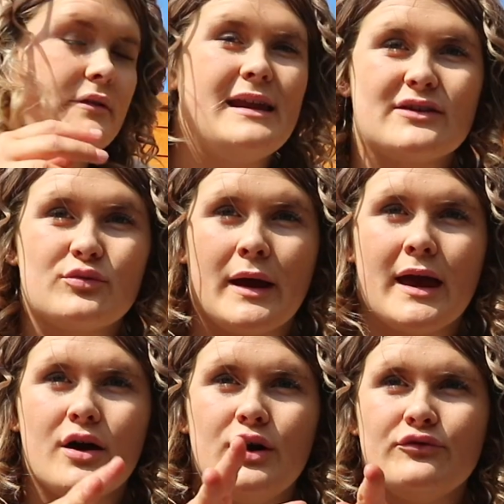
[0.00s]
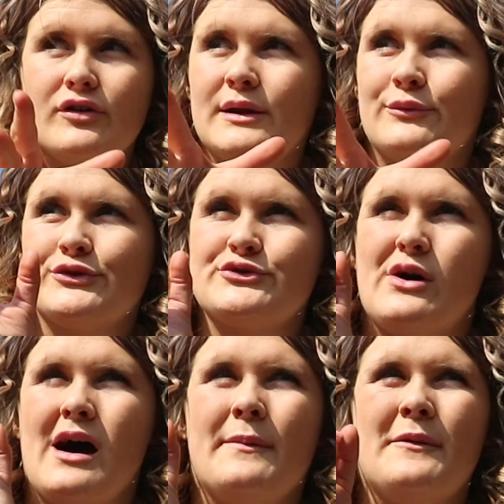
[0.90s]
Next week, I really want to
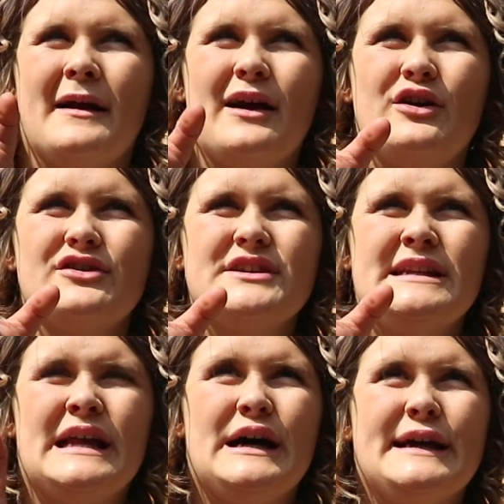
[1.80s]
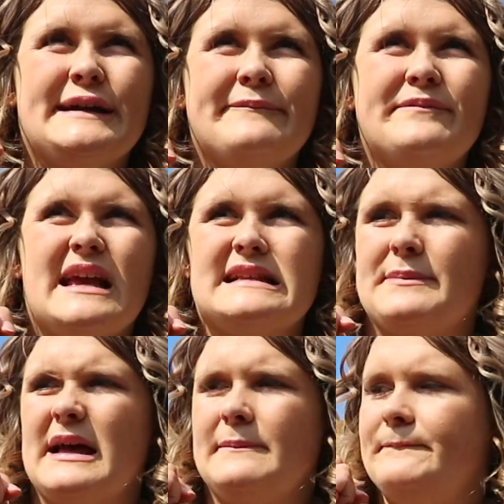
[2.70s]
sort out a bit of my garden, like, it's
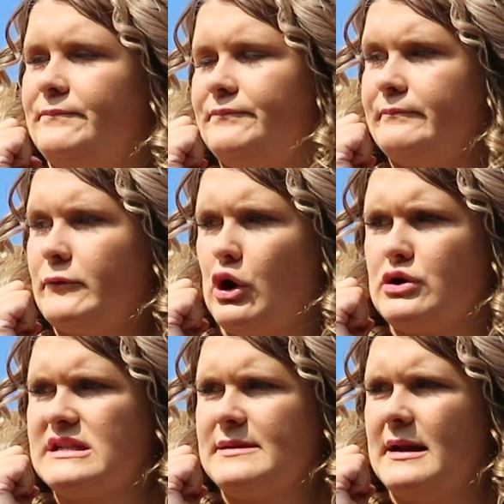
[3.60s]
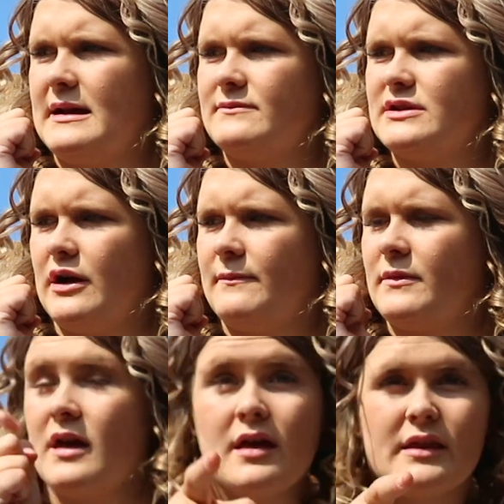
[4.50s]
a bit gross, isn't it? So
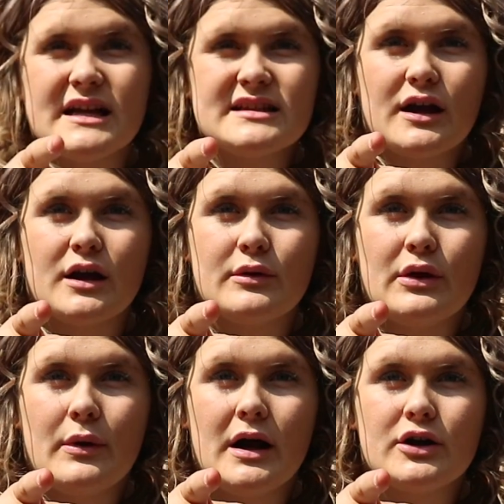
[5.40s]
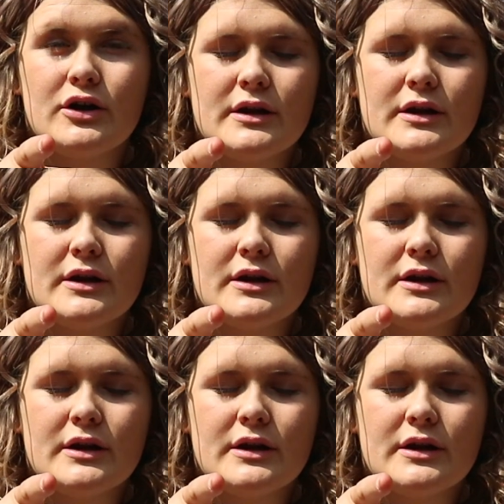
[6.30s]
that's something I'm going to work